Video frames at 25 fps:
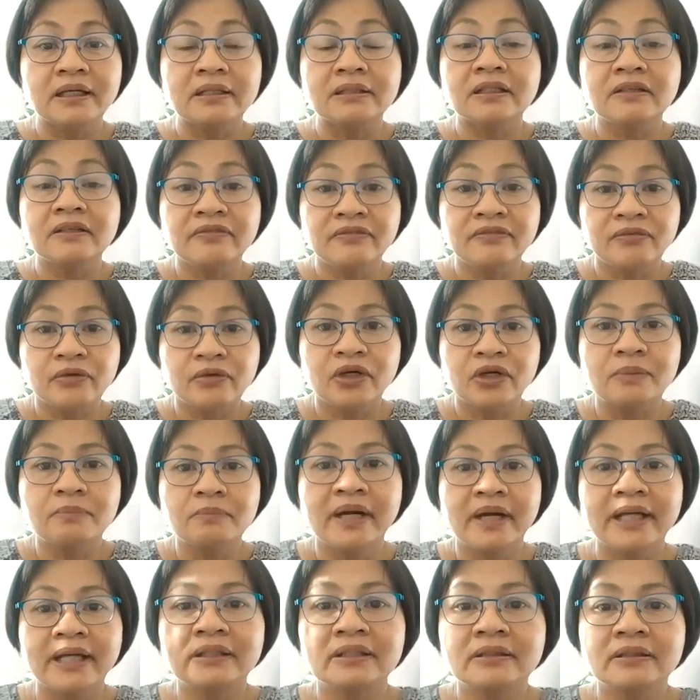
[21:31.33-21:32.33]
and
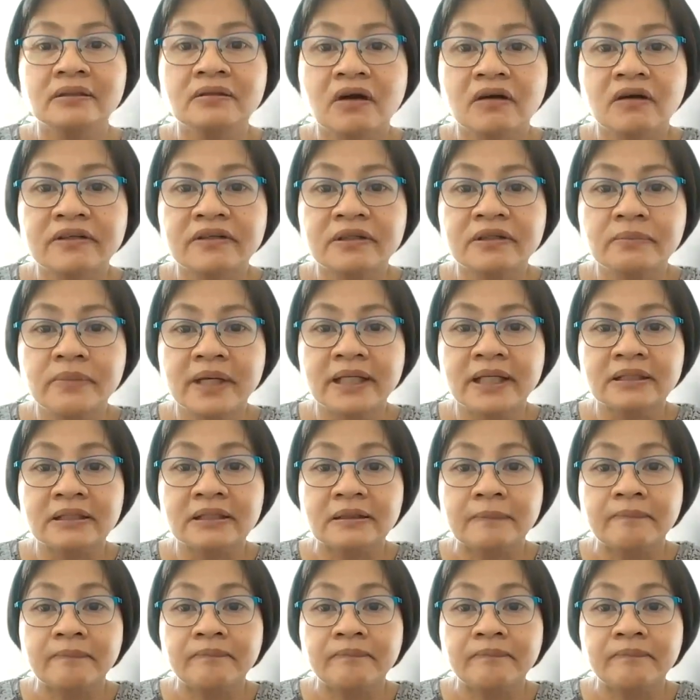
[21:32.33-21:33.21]
reform-minded government.